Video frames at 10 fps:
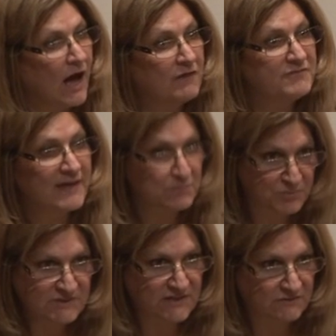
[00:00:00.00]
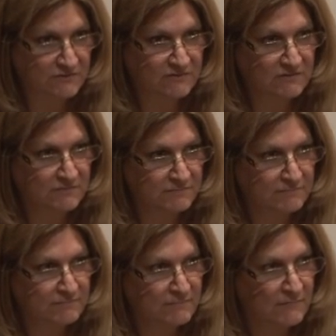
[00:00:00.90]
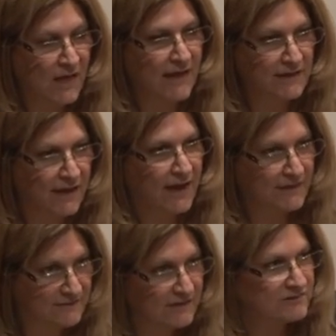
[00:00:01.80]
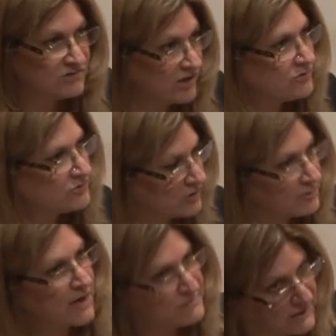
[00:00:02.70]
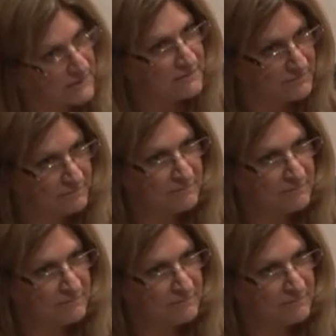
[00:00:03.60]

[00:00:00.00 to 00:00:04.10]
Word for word: of impotence. And I, I, that's a gendered term, and I mean it.